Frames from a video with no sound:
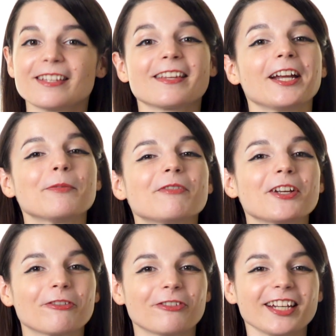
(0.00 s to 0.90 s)
sign up for
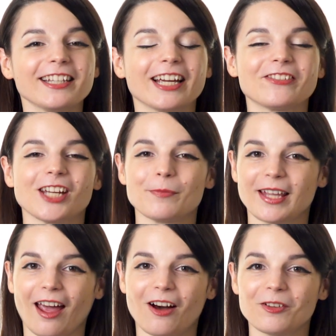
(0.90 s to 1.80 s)
your free lifetime
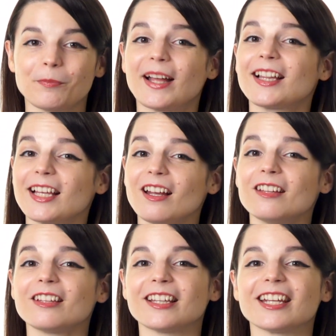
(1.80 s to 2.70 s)
account by clicking on
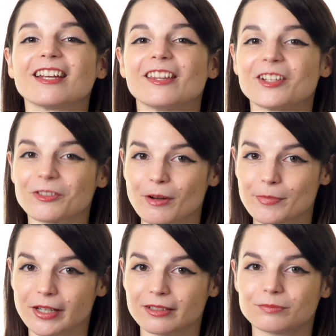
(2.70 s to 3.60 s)
the link in the
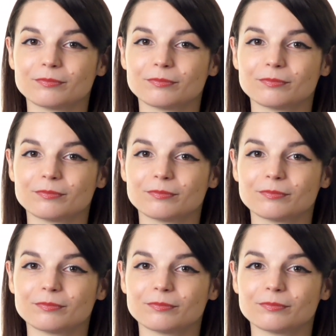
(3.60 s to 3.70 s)
description.